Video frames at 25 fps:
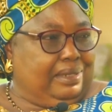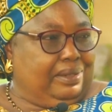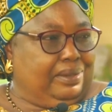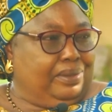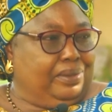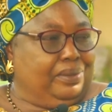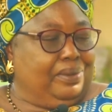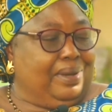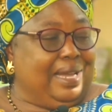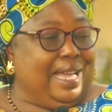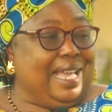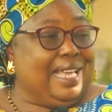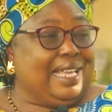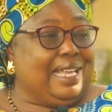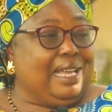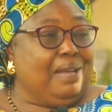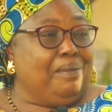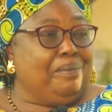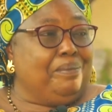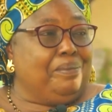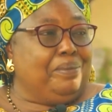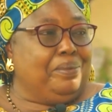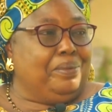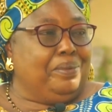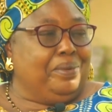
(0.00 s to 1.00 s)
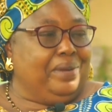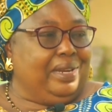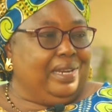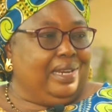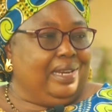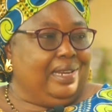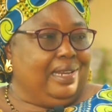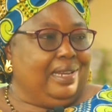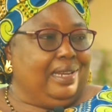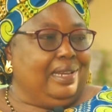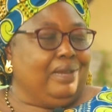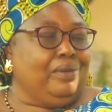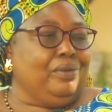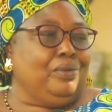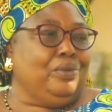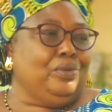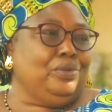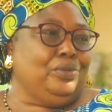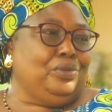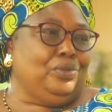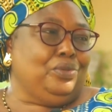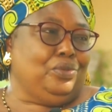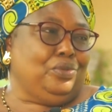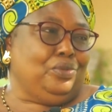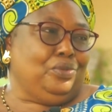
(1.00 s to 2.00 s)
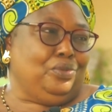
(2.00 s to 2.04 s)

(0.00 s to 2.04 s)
so I can pray and go to